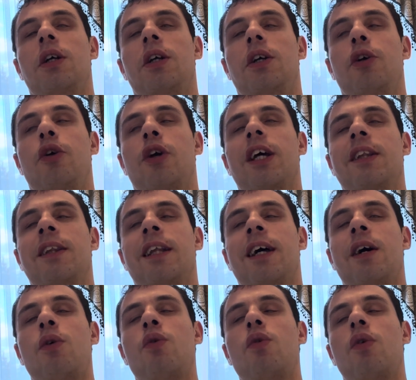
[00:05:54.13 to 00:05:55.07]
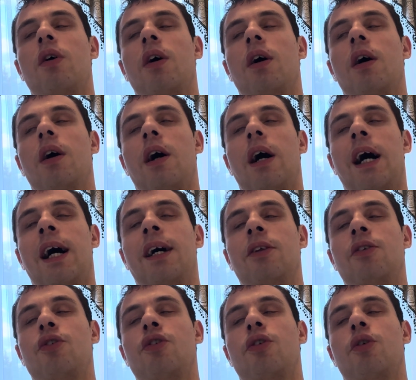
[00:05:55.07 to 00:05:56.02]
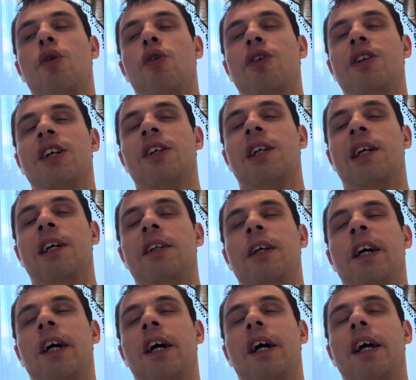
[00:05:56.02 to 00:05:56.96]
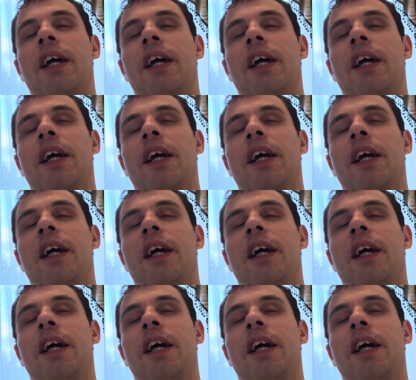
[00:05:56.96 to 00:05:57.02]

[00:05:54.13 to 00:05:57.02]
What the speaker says: you can now answer or decline